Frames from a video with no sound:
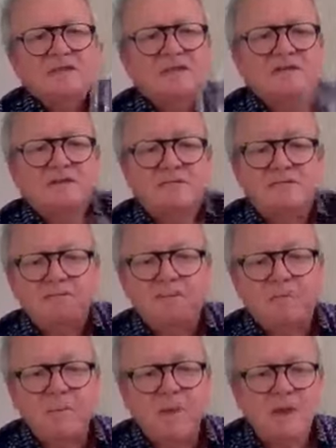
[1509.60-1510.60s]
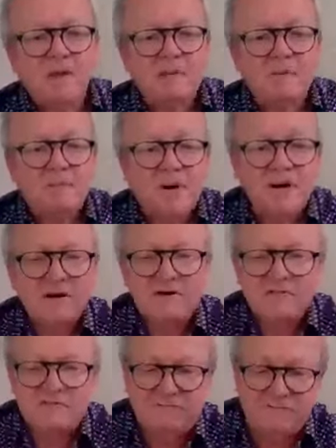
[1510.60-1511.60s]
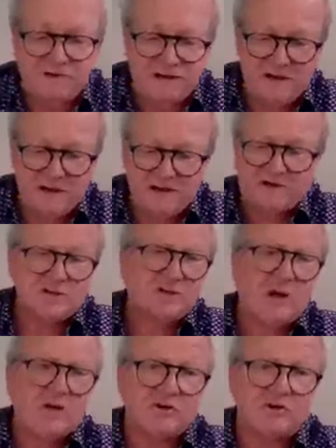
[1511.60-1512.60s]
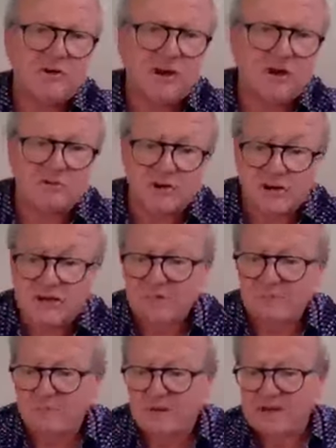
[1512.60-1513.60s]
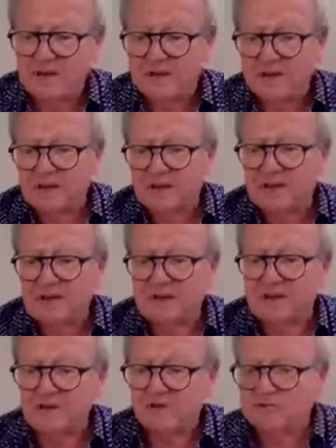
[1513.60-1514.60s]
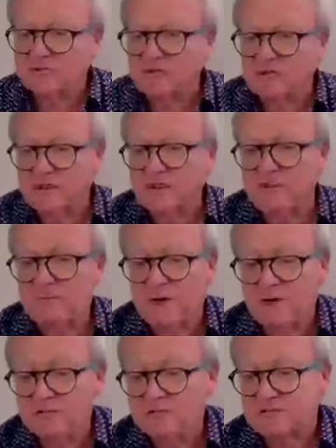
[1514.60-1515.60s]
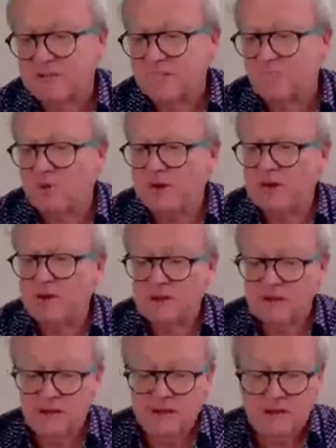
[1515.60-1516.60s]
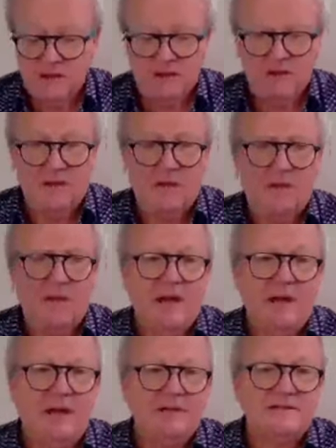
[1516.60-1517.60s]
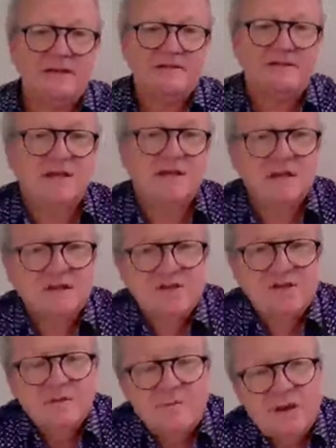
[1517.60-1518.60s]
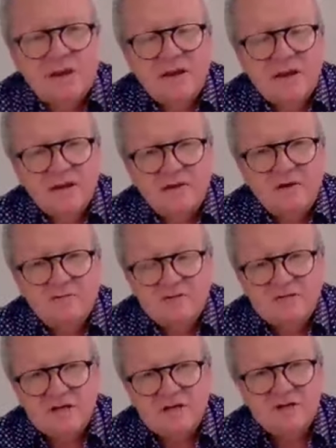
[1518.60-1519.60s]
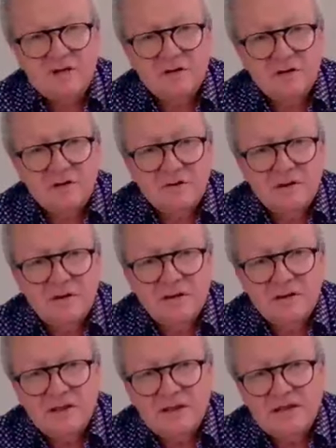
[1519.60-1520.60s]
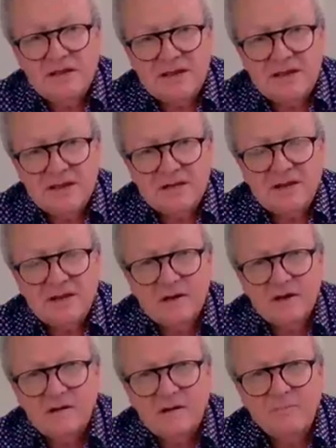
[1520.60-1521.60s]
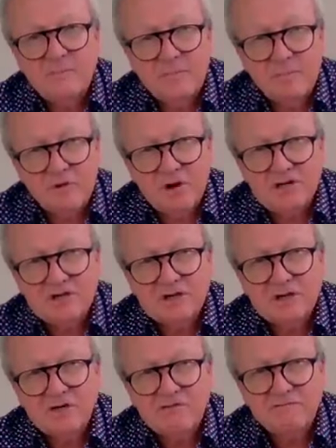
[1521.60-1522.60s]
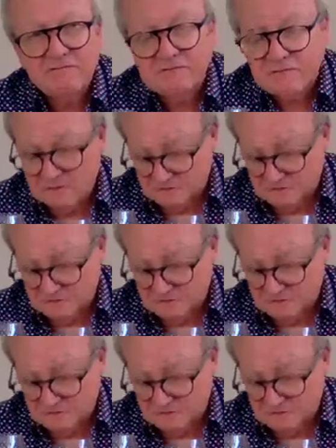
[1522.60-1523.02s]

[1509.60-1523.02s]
This is part of, it's not a trick really, but the interesting thing about stemware, and as I said, there should be another conversation on the etiquette and the preparation of